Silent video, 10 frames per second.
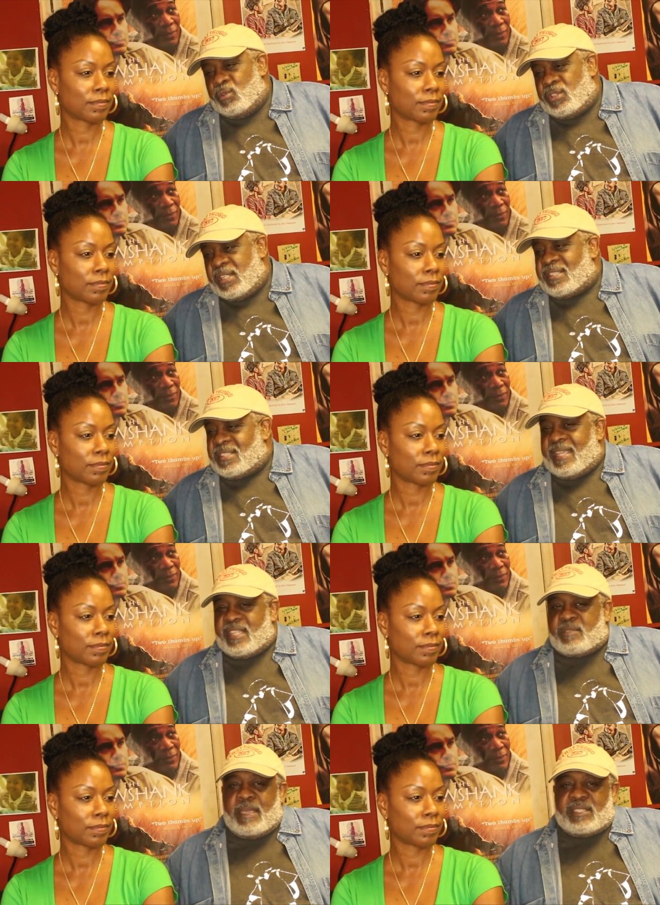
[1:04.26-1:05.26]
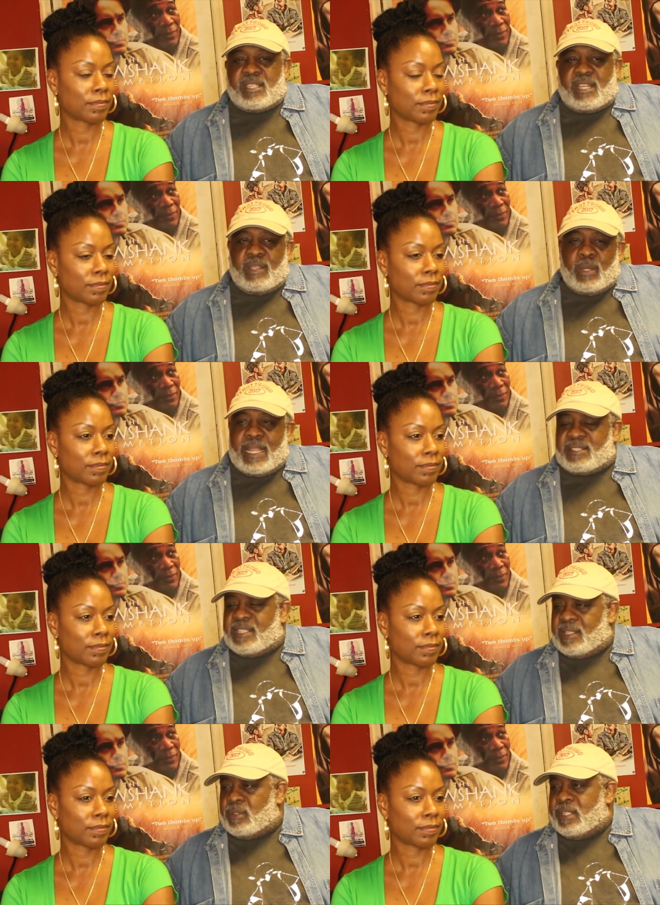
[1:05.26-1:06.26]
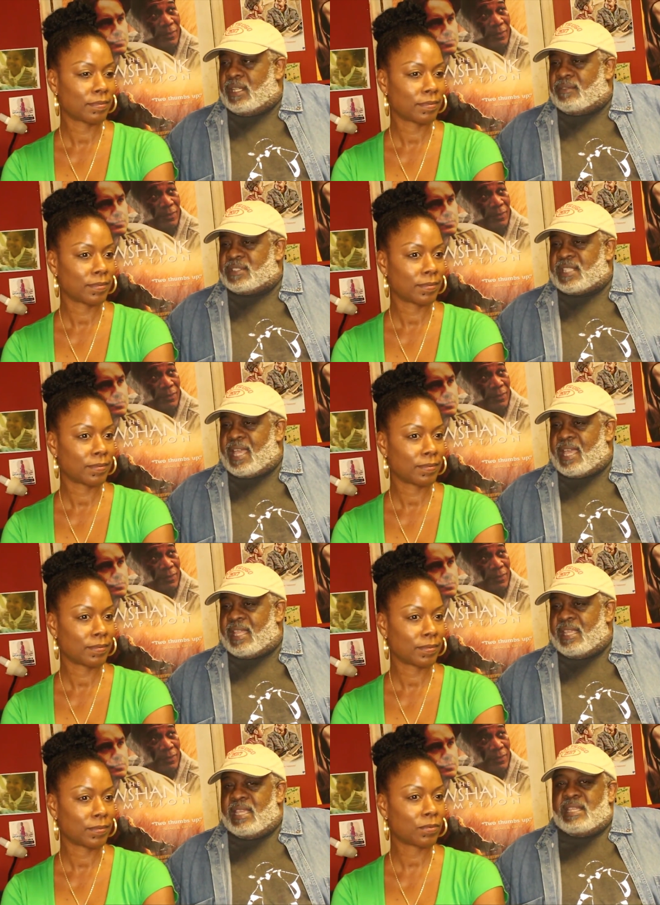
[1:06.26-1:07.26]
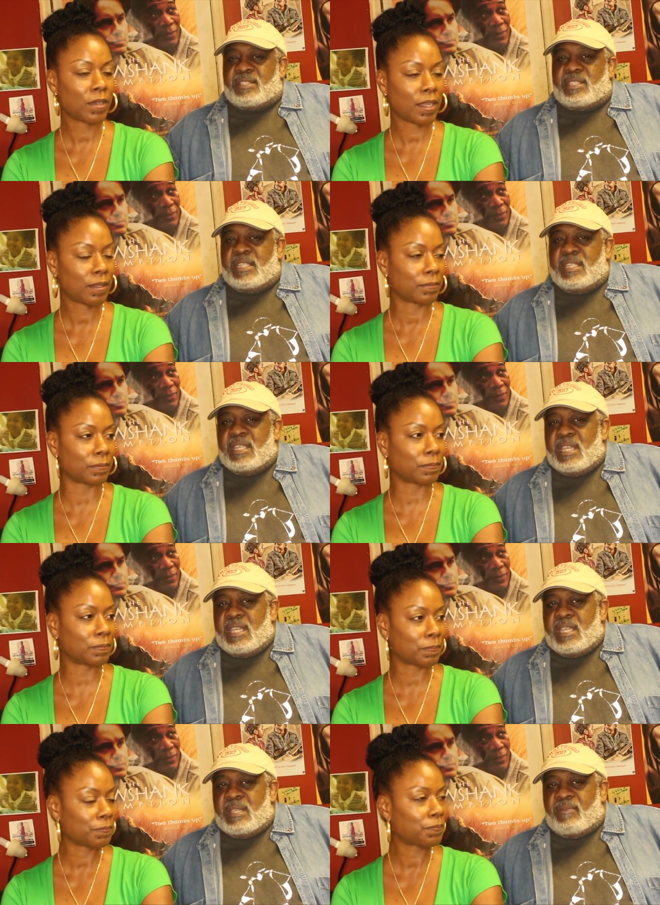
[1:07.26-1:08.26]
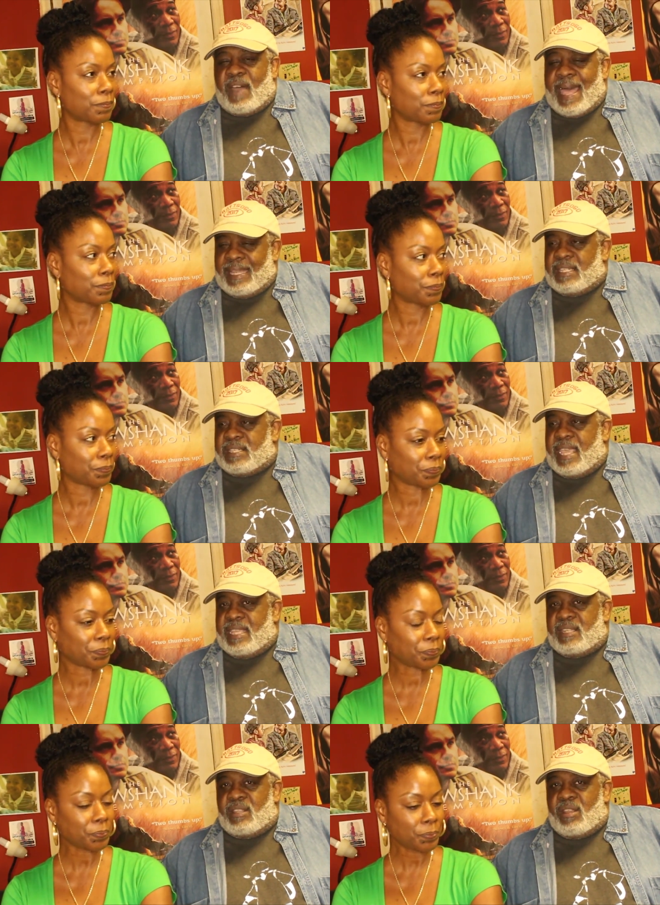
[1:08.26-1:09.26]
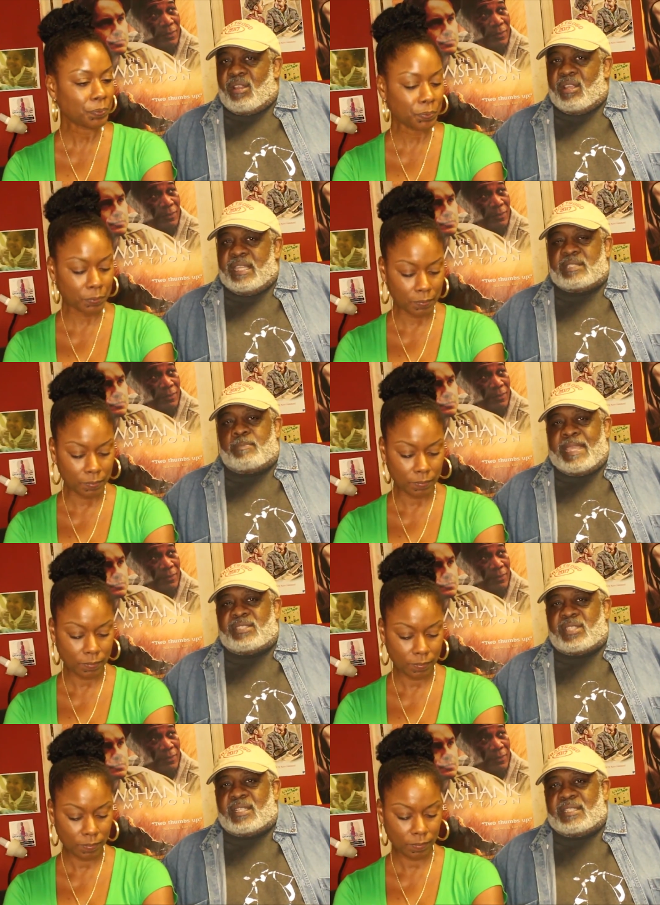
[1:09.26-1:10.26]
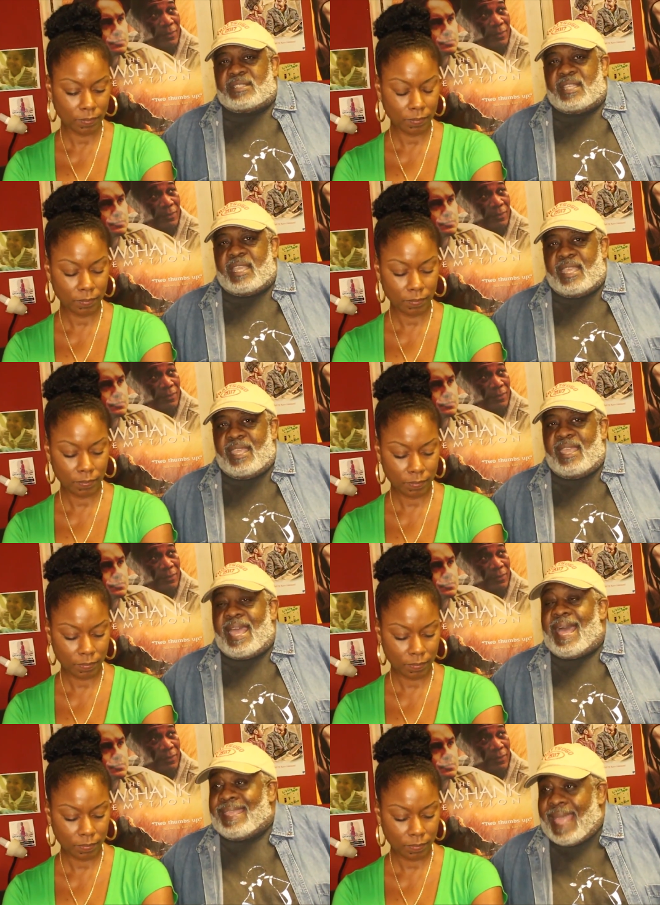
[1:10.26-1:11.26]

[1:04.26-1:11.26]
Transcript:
Speaker 1: you just said is basically what i said on the other side right. she validating her is basically saying i